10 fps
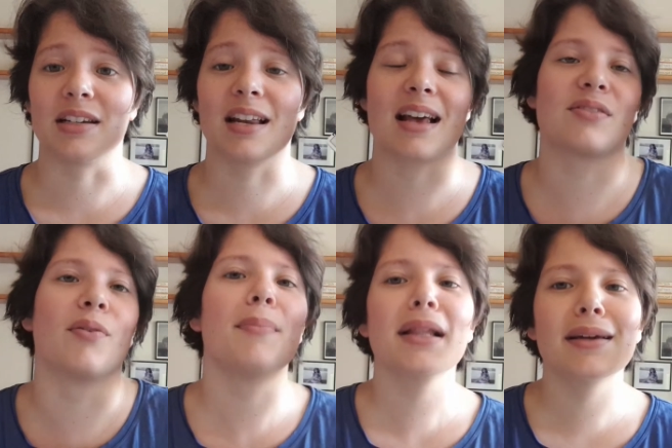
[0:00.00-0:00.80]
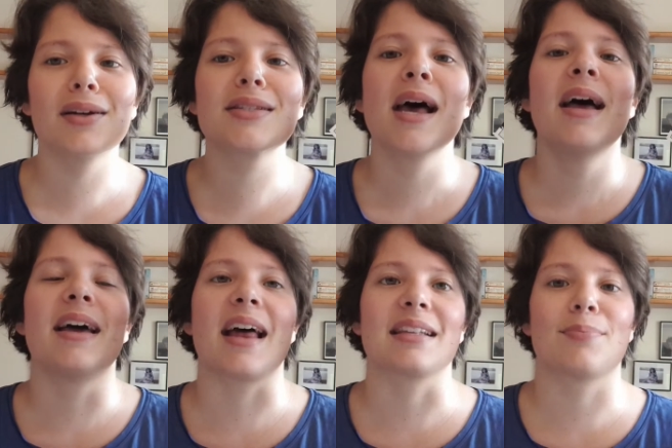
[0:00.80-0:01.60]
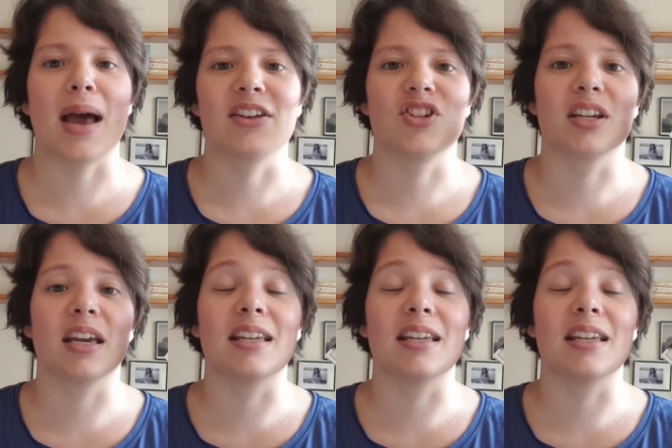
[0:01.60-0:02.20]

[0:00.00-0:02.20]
It has familiars, it has magic,